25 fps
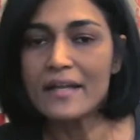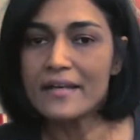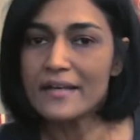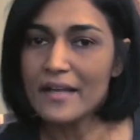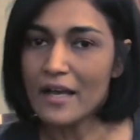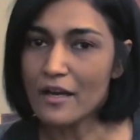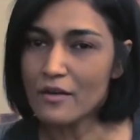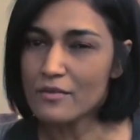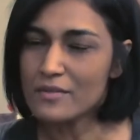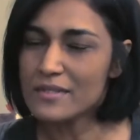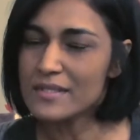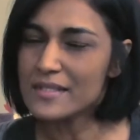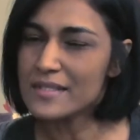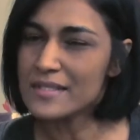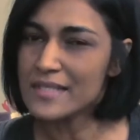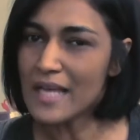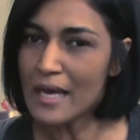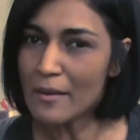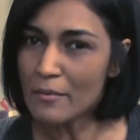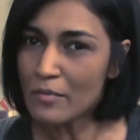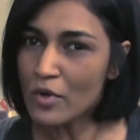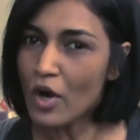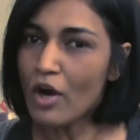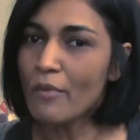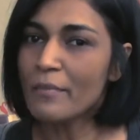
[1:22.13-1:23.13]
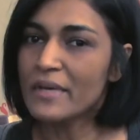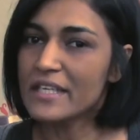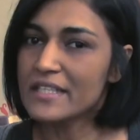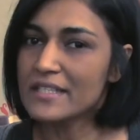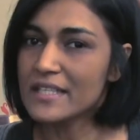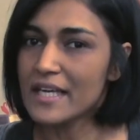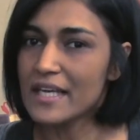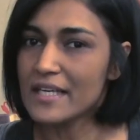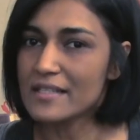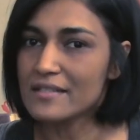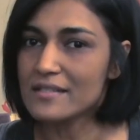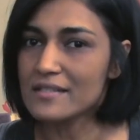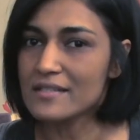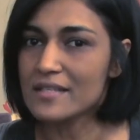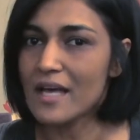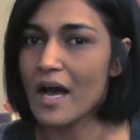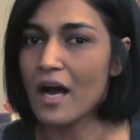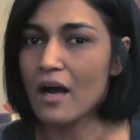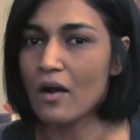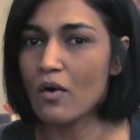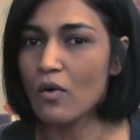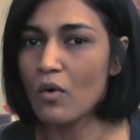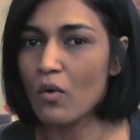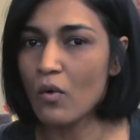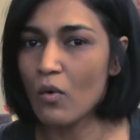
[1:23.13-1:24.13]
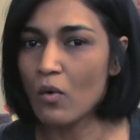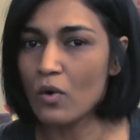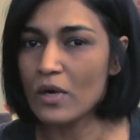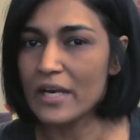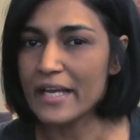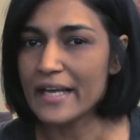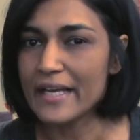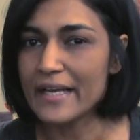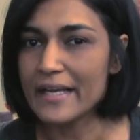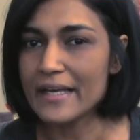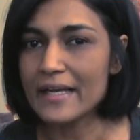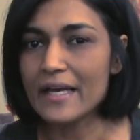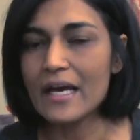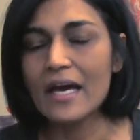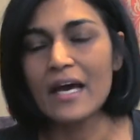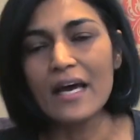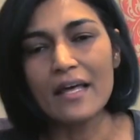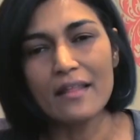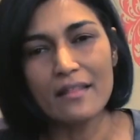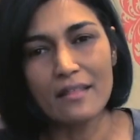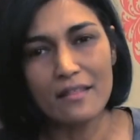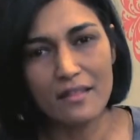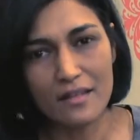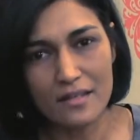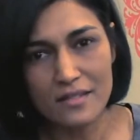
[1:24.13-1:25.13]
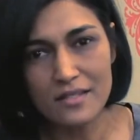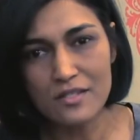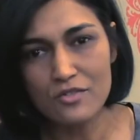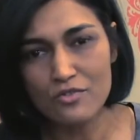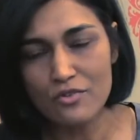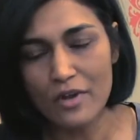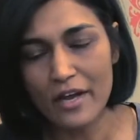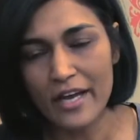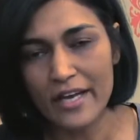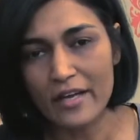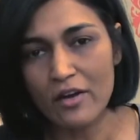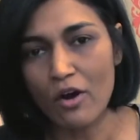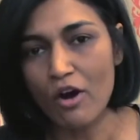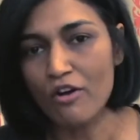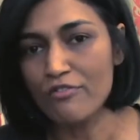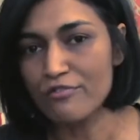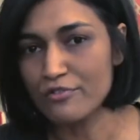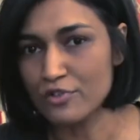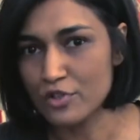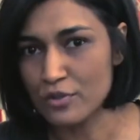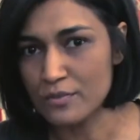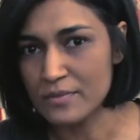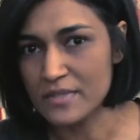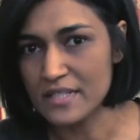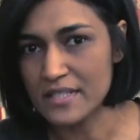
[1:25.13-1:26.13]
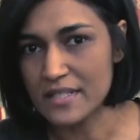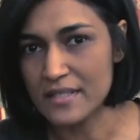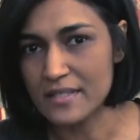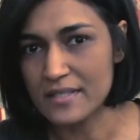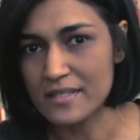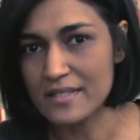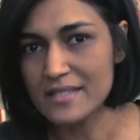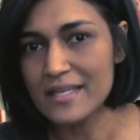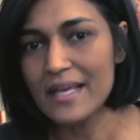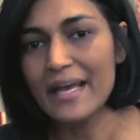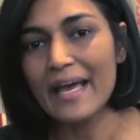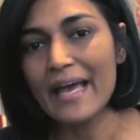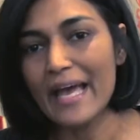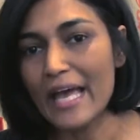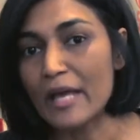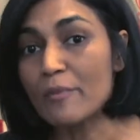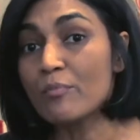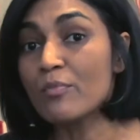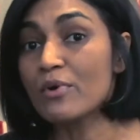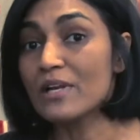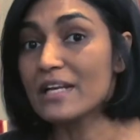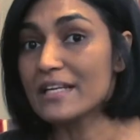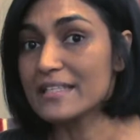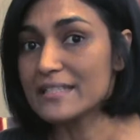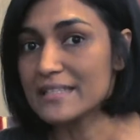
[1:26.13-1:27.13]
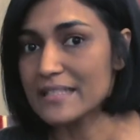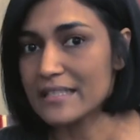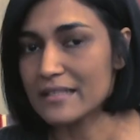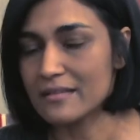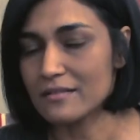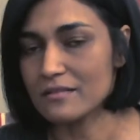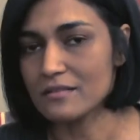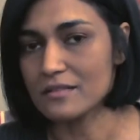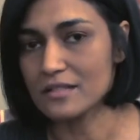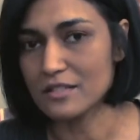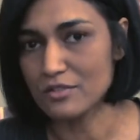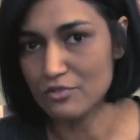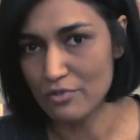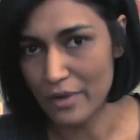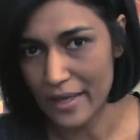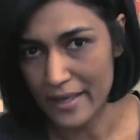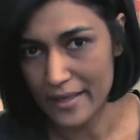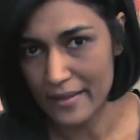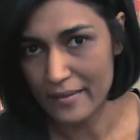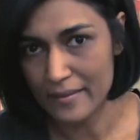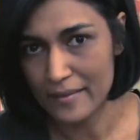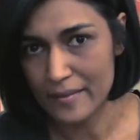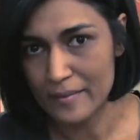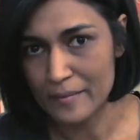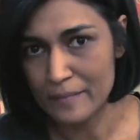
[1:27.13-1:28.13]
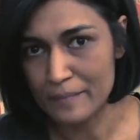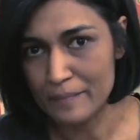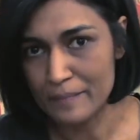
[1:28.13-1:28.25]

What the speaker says: Now, some commentators are calling this strike of Numsa's a political strike.